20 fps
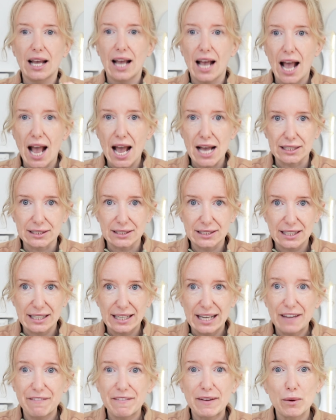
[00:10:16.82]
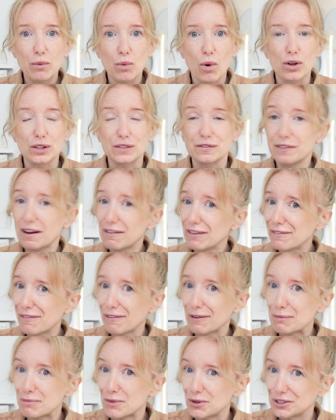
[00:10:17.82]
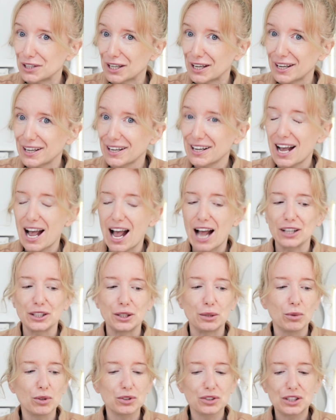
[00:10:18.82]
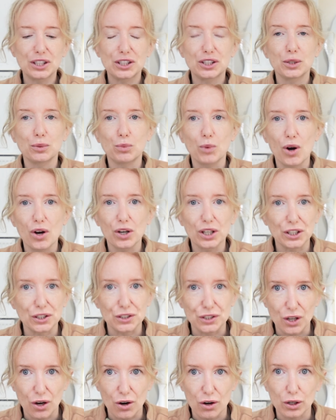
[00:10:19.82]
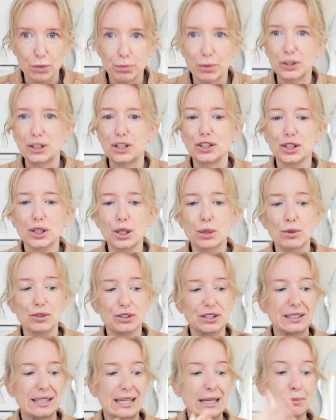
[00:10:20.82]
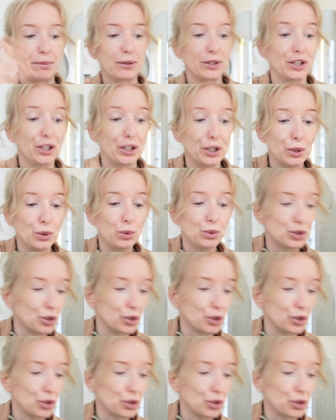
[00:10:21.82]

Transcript: And if it was very, very muddy and you wanted to walk your dog, but you don't want to keep a huge